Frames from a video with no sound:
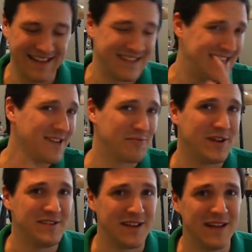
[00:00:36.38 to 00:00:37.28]
The second
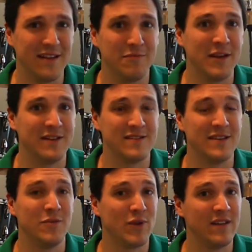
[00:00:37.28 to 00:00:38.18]
reason is because
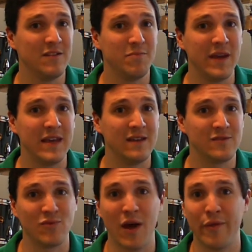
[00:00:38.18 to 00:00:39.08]
the recipe
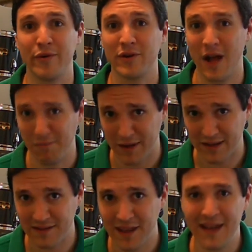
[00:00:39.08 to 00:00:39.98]
is rather
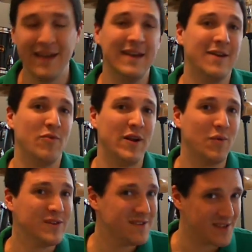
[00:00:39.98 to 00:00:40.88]
complex. When I
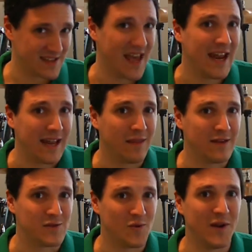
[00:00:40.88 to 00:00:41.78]
was designing
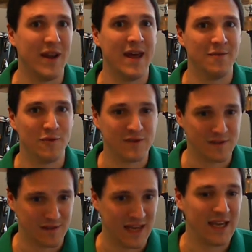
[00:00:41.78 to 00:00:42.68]
this one, I was
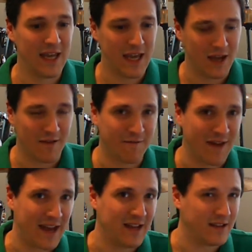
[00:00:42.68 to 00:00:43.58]
thinking of
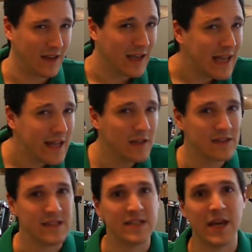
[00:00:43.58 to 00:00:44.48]
adding little
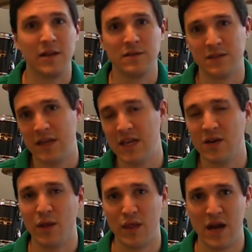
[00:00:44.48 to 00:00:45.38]
details
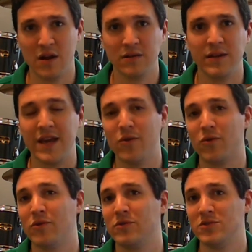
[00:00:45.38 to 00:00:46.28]
here and there in
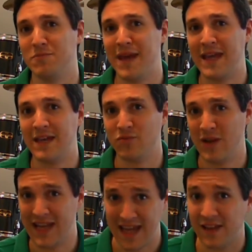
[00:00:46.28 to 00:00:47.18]
order to make it
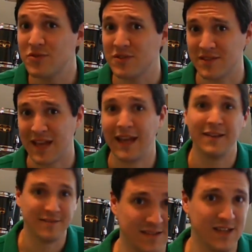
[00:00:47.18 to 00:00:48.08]
really interesting.
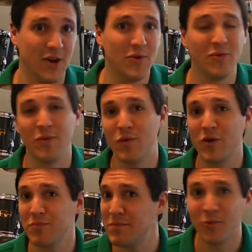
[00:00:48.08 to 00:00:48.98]
So we
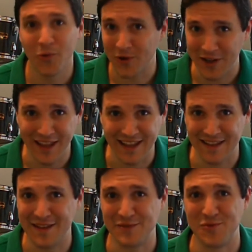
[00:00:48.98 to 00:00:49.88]
won't be bored
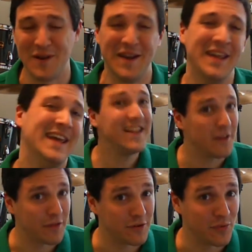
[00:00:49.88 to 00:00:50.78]
in this one. And
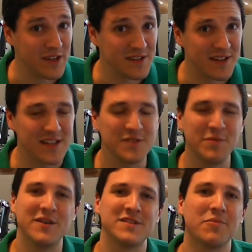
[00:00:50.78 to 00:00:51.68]
the third reason is
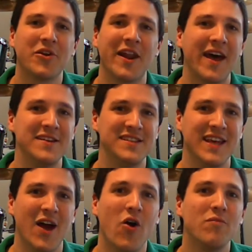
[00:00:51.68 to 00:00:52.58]
because I'm
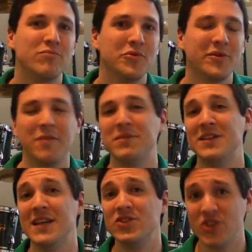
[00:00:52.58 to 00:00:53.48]
organizing a homebrew
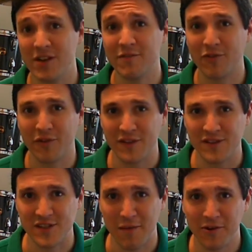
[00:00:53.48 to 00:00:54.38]
competition for the
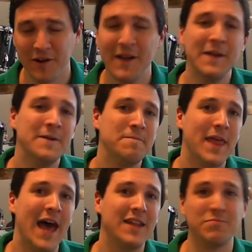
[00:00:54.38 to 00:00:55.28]
summer.
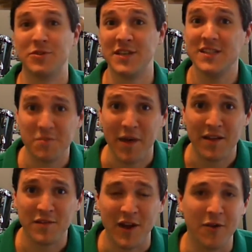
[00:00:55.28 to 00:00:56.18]
And the
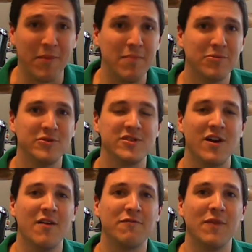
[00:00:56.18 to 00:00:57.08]
participants are members
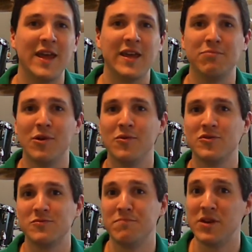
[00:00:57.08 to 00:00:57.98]
of
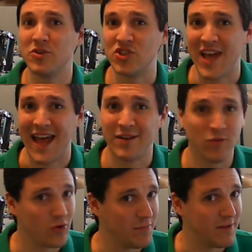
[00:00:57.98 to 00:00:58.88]
Lakeybloke's beer chat
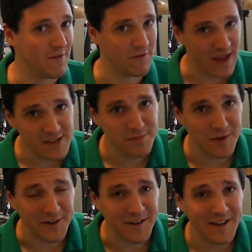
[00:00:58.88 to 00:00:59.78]
group in
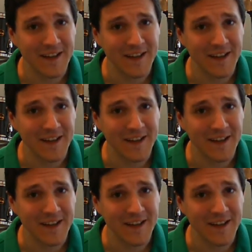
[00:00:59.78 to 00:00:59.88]
Facebook.